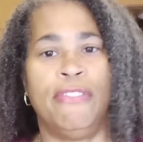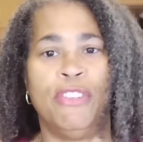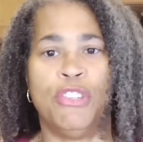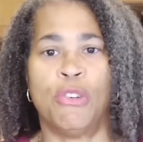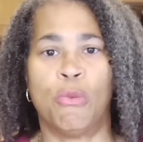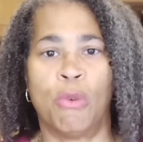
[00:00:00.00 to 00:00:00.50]
If
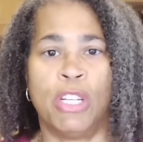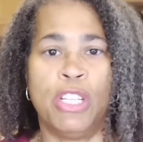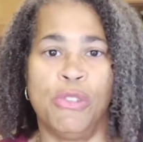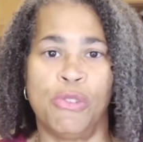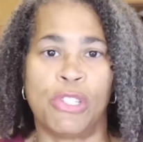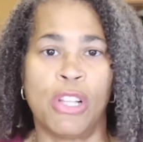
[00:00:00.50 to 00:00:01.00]
you don't want
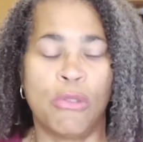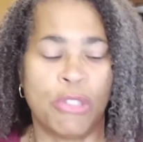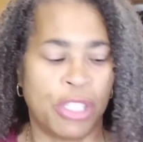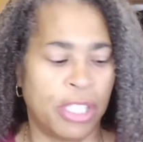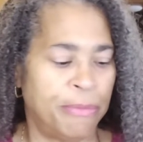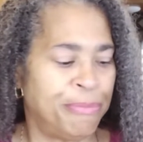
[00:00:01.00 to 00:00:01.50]
to use
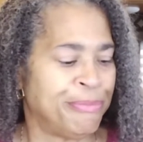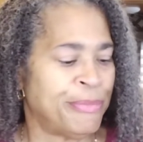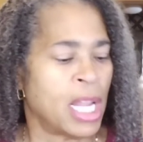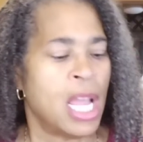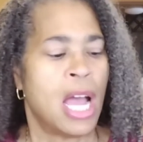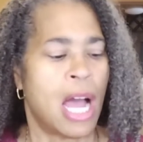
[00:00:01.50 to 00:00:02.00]
lotion,
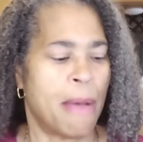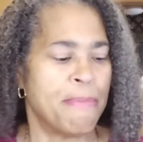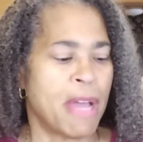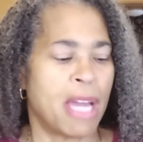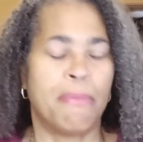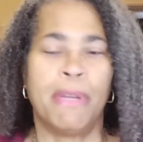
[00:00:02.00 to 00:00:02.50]

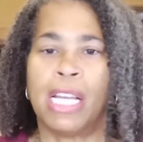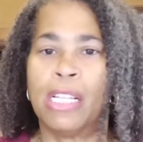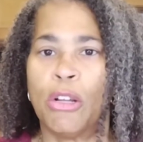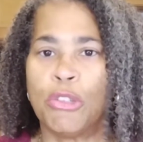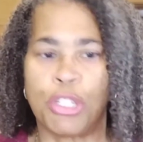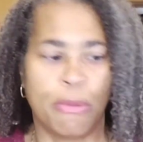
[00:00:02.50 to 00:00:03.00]
I'm not a
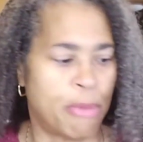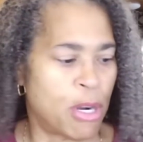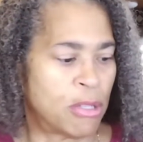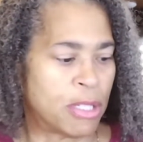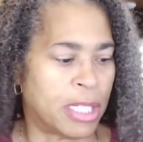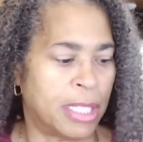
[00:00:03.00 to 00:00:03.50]
big lotion
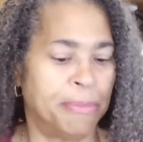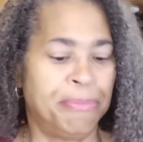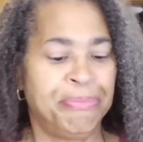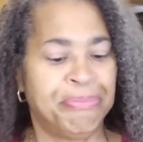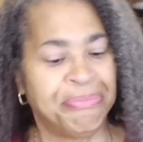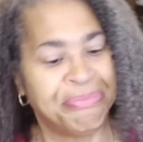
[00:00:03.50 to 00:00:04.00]
person.